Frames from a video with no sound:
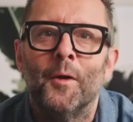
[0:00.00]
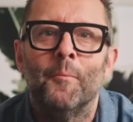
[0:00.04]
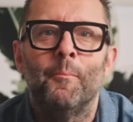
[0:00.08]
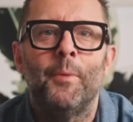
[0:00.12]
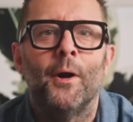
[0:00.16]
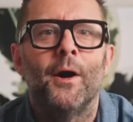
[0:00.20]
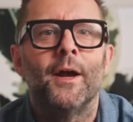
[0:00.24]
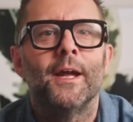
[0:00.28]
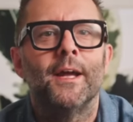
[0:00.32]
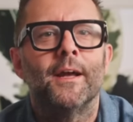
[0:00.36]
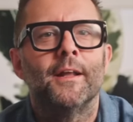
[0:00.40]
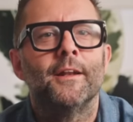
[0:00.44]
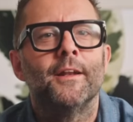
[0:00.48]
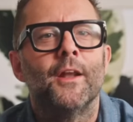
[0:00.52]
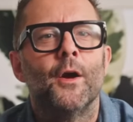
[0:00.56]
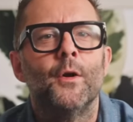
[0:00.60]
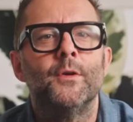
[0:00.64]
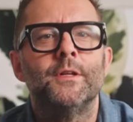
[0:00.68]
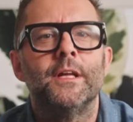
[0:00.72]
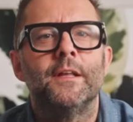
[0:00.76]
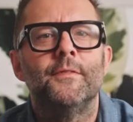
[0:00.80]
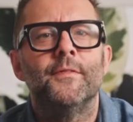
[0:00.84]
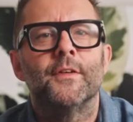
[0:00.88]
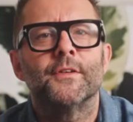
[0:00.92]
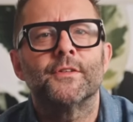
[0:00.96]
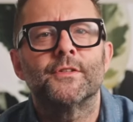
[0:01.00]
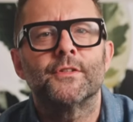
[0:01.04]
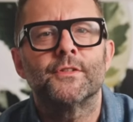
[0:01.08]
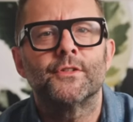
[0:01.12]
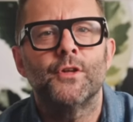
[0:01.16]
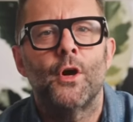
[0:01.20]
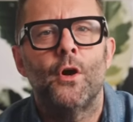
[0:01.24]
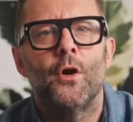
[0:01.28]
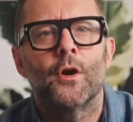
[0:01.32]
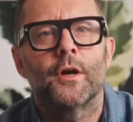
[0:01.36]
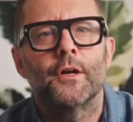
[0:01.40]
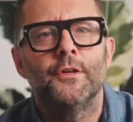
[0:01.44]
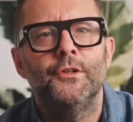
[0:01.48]
by loading the
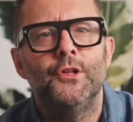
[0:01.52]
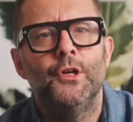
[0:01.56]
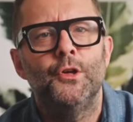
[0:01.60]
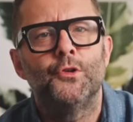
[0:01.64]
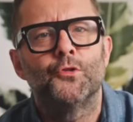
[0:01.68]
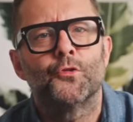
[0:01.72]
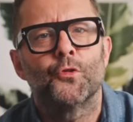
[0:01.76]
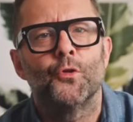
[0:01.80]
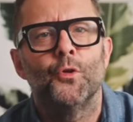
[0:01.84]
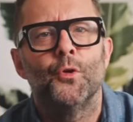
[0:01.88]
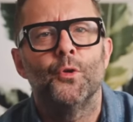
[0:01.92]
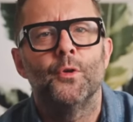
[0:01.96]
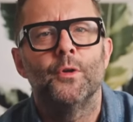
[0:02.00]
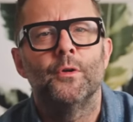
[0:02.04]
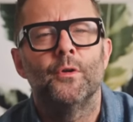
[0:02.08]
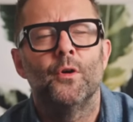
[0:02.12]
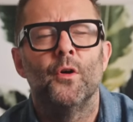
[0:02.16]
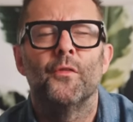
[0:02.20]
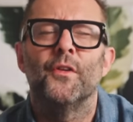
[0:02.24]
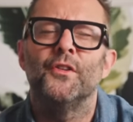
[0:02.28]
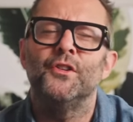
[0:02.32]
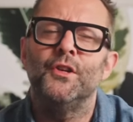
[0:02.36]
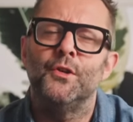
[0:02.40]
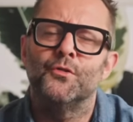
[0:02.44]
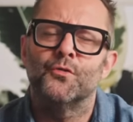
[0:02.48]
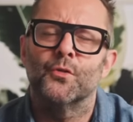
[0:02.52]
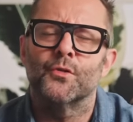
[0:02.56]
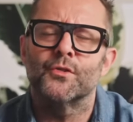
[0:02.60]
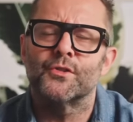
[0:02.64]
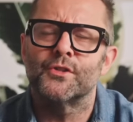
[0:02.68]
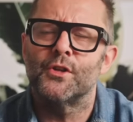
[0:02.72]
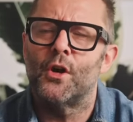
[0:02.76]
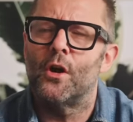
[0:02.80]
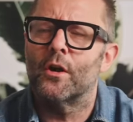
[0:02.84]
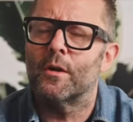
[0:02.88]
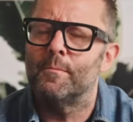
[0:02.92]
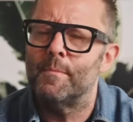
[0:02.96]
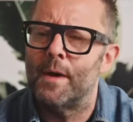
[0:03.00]
stock neutral or the neutral
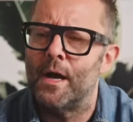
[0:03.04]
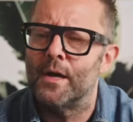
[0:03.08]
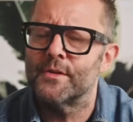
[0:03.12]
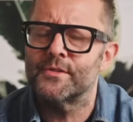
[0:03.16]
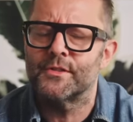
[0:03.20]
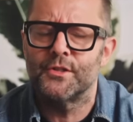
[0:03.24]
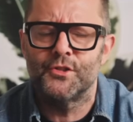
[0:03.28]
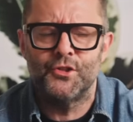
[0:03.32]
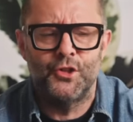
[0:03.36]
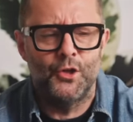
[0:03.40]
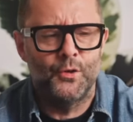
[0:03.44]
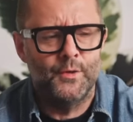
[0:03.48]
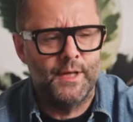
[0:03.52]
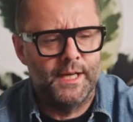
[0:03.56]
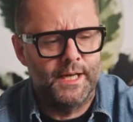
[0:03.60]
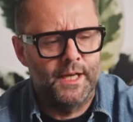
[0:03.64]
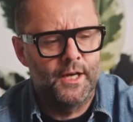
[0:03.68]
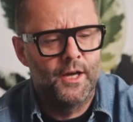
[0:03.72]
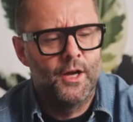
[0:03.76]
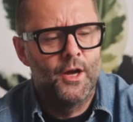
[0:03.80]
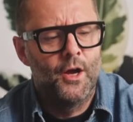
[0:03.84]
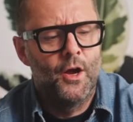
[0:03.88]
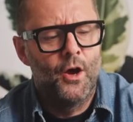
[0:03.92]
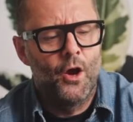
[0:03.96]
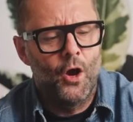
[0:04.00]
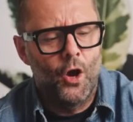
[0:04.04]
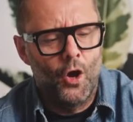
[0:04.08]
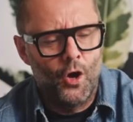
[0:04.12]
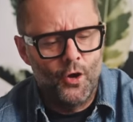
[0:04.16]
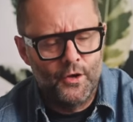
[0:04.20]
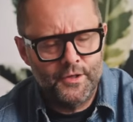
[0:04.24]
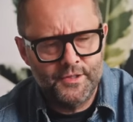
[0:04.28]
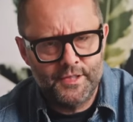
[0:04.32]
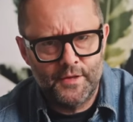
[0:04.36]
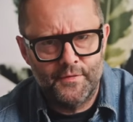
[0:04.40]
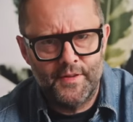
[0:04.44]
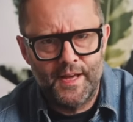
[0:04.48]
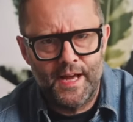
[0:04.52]
stock master tuning
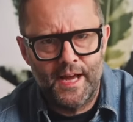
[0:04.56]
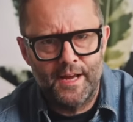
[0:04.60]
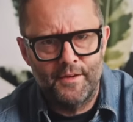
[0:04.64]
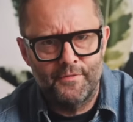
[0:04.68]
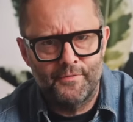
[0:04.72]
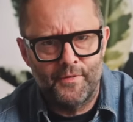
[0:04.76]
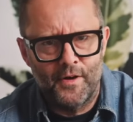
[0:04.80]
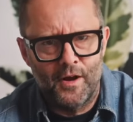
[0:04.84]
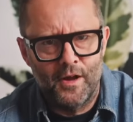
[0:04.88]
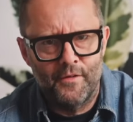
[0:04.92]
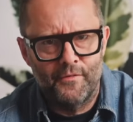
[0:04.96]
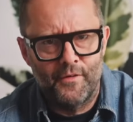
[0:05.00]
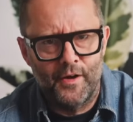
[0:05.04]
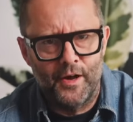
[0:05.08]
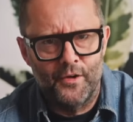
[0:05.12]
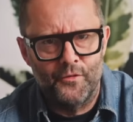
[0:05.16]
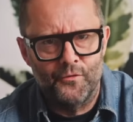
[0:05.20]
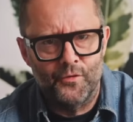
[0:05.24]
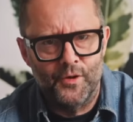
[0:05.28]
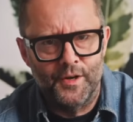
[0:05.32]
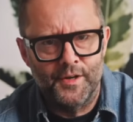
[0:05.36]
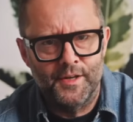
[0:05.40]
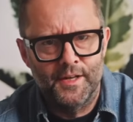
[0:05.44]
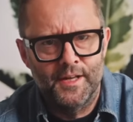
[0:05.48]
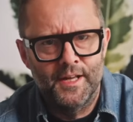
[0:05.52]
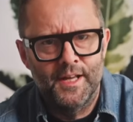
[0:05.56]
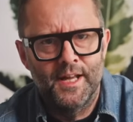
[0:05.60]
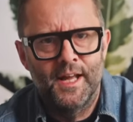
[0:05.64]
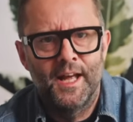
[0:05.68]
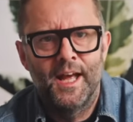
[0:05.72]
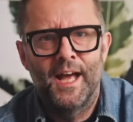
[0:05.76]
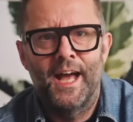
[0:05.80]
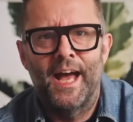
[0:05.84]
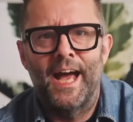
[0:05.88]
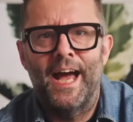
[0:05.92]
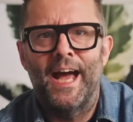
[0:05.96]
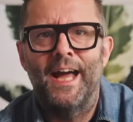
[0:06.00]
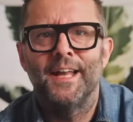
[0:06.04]
onto the A500
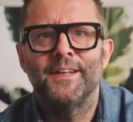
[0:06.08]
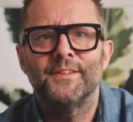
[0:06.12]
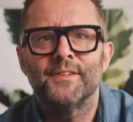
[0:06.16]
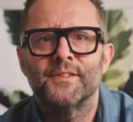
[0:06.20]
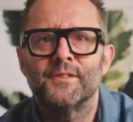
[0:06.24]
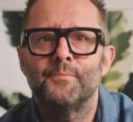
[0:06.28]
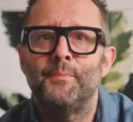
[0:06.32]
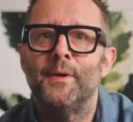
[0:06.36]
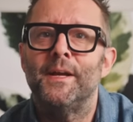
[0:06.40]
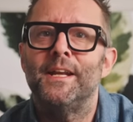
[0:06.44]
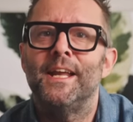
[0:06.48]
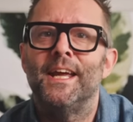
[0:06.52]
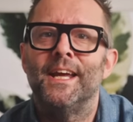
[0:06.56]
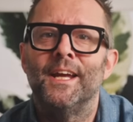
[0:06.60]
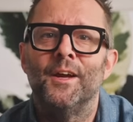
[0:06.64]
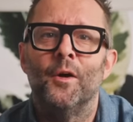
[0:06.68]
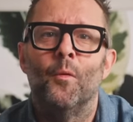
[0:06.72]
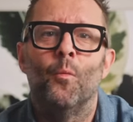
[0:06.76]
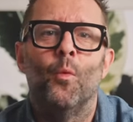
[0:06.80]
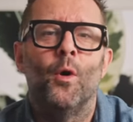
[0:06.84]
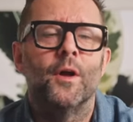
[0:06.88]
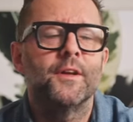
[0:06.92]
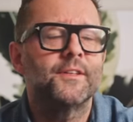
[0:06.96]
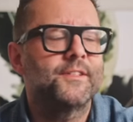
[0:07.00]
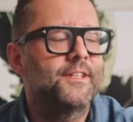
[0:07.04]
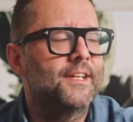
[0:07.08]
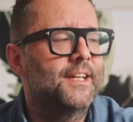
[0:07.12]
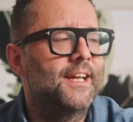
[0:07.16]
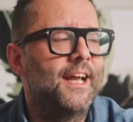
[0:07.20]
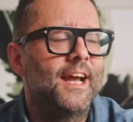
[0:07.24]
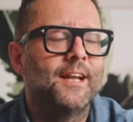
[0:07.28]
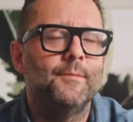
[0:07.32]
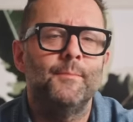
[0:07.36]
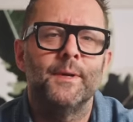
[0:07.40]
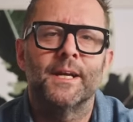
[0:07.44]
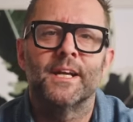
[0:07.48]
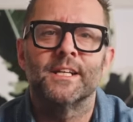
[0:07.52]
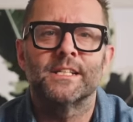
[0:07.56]
and spinning once
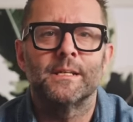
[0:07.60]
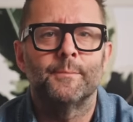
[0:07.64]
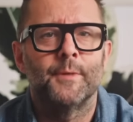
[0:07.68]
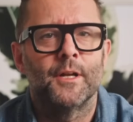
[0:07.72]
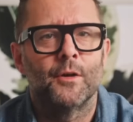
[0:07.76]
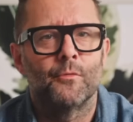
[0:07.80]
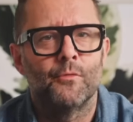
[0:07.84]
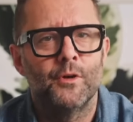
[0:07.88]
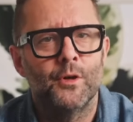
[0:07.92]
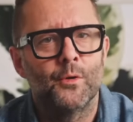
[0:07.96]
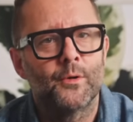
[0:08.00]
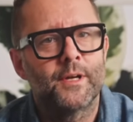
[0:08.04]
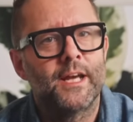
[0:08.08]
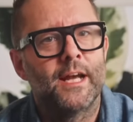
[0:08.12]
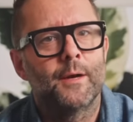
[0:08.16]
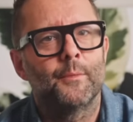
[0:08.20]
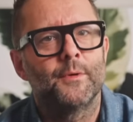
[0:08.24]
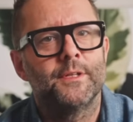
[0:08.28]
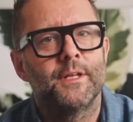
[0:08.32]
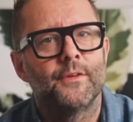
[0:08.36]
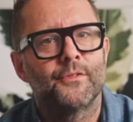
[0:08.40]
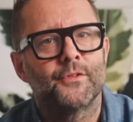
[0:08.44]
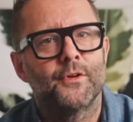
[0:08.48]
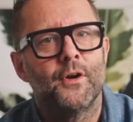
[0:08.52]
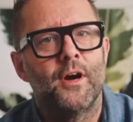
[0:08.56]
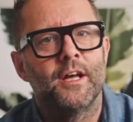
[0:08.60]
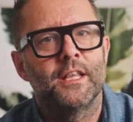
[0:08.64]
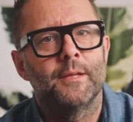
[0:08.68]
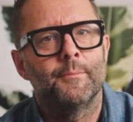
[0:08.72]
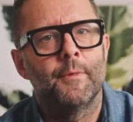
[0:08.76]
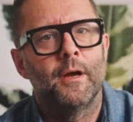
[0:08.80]
again because I'm on a real kick with this guy at the